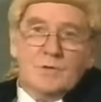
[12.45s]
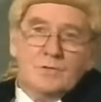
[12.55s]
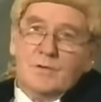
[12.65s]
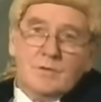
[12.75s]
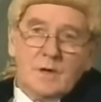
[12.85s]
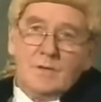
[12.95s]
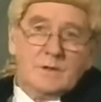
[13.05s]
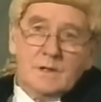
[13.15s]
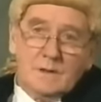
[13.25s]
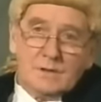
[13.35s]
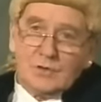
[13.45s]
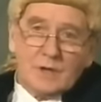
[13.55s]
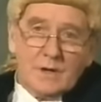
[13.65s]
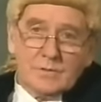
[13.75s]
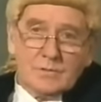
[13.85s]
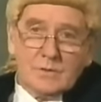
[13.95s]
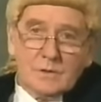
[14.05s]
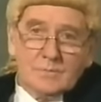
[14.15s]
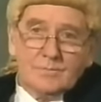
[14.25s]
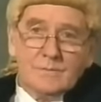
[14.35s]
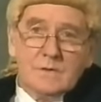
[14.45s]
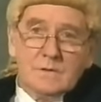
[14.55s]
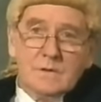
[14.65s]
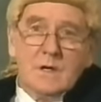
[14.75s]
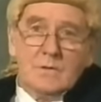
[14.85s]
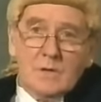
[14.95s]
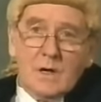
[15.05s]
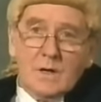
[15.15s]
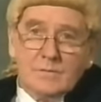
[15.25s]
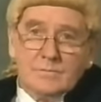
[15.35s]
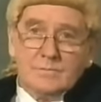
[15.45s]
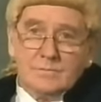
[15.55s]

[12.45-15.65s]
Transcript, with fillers: You do not need a schedule. Go on.